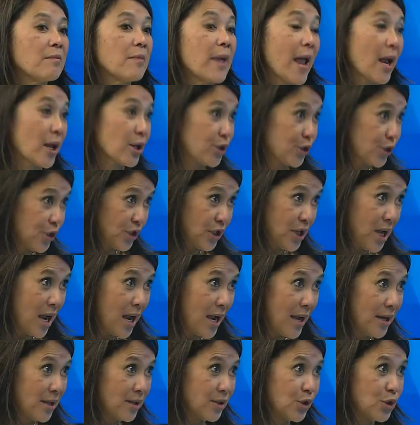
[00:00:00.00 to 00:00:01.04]

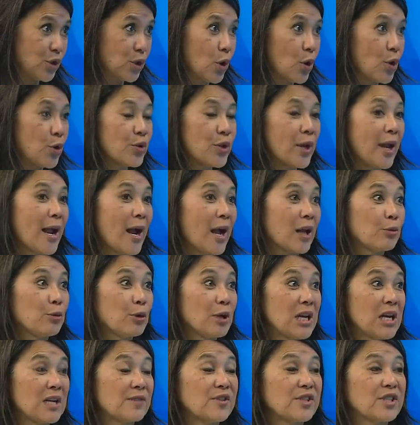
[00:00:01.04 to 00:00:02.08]
exercise. So they
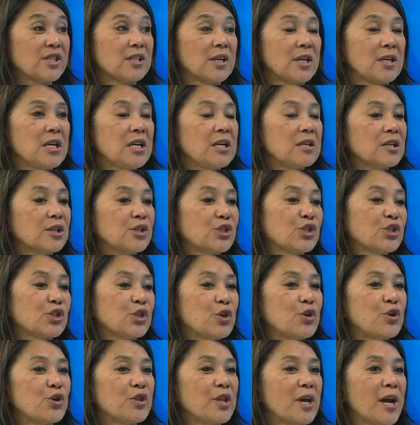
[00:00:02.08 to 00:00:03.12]
actually have a study that
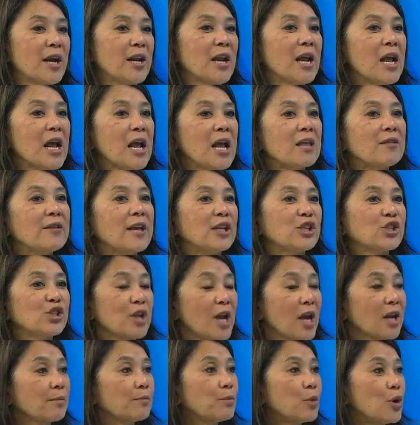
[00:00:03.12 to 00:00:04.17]
showed that they
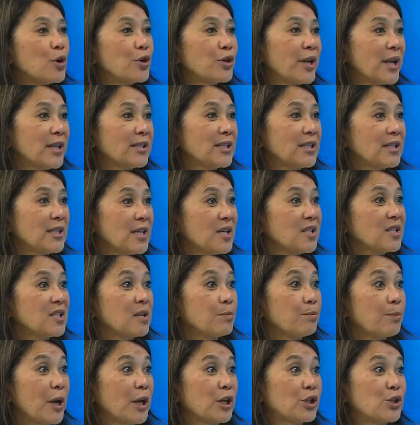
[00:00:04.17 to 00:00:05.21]
check bone densities in
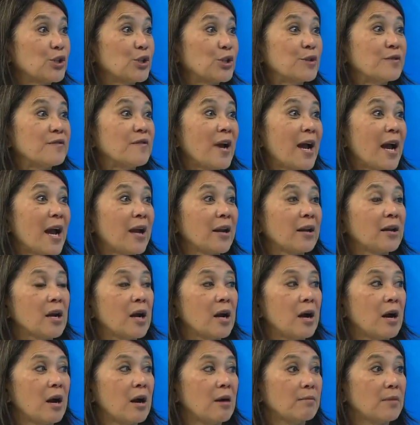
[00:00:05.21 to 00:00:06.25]
patients who've had
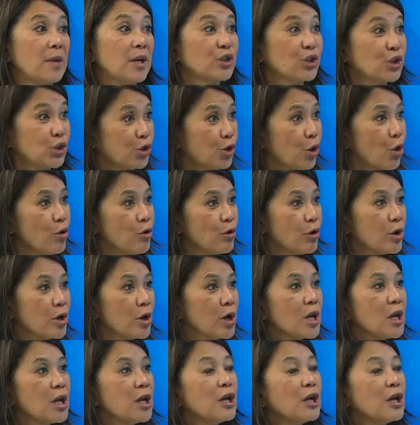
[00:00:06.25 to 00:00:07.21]
a stroke.